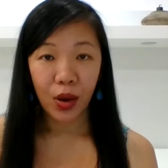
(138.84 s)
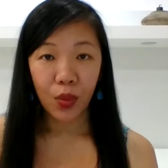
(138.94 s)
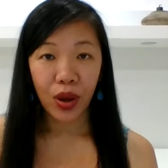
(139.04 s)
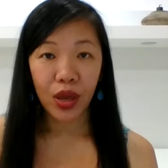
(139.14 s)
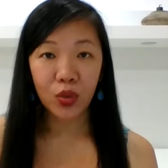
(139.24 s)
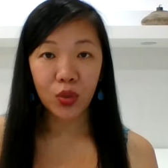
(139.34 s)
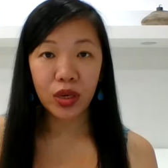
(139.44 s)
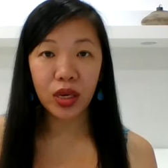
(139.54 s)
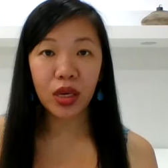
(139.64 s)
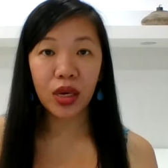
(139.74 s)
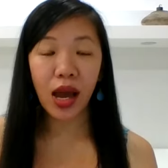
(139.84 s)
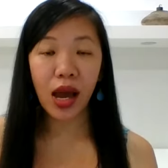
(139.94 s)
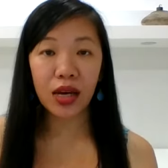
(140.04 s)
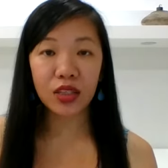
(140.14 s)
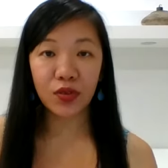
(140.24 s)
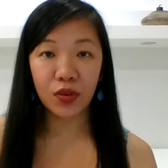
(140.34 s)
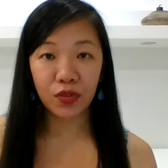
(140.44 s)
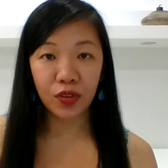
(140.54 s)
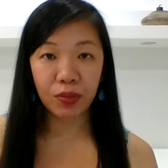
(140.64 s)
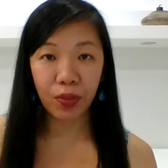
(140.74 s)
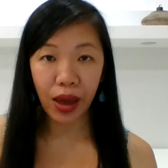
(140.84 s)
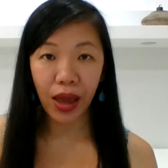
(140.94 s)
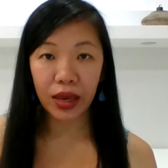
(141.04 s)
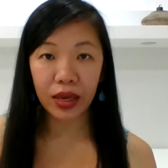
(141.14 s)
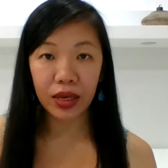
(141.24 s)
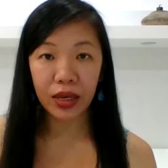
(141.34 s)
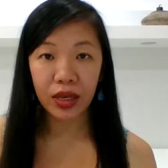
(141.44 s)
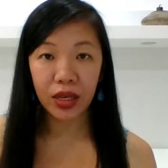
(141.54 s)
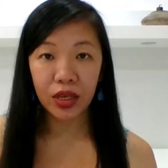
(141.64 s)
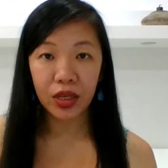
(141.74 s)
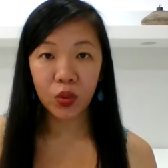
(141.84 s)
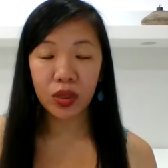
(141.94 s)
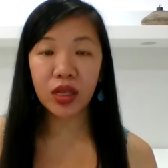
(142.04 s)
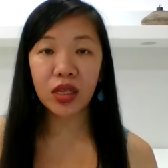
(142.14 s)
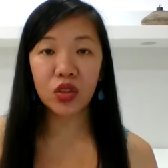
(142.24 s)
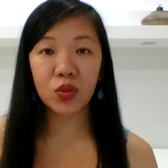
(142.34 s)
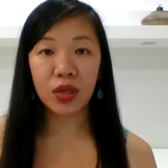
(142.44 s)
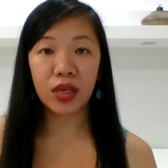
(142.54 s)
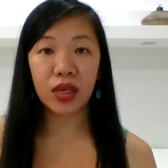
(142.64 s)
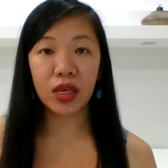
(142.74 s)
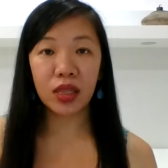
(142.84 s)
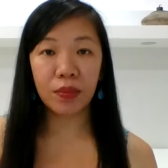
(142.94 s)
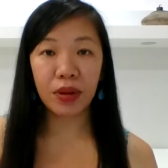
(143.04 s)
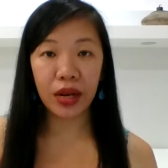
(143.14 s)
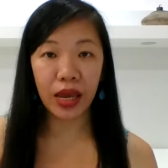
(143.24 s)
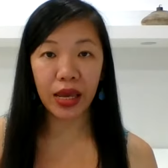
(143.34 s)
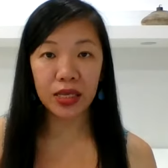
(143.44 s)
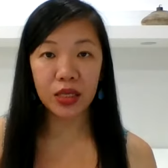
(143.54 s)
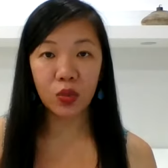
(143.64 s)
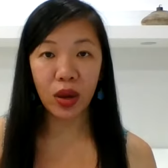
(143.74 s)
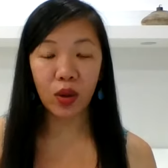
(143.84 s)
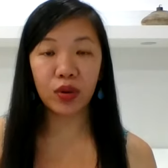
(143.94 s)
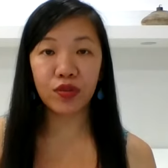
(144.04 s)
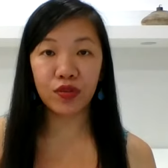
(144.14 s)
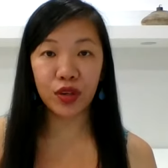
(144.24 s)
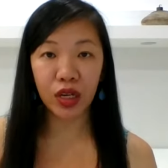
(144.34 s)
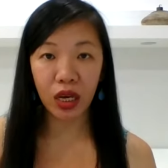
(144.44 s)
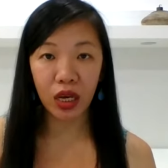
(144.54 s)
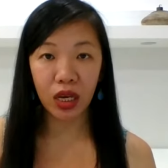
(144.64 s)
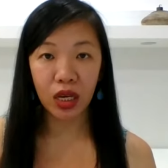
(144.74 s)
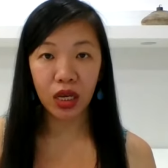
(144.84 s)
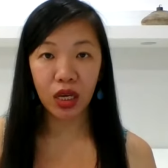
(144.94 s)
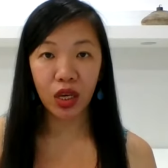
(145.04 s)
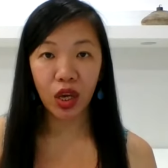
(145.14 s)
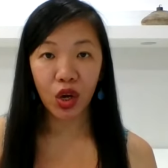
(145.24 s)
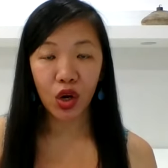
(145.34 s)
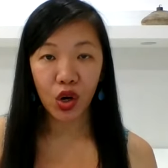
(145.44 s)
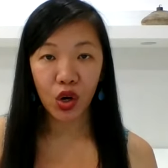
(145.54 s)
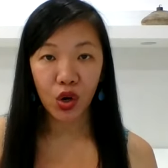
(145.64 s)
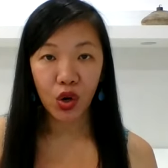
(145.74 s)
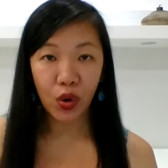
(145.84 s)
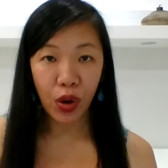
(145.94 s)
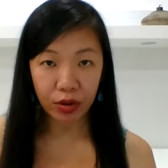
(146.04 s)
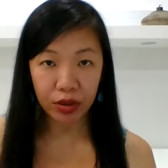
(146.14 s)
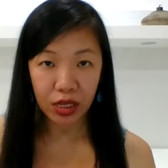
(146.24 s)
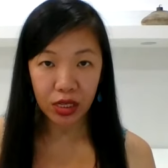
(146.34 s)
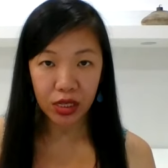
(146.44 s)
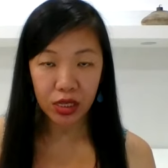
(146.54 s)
When we ask for feedback, we need to be in a place where we're feeling grounded,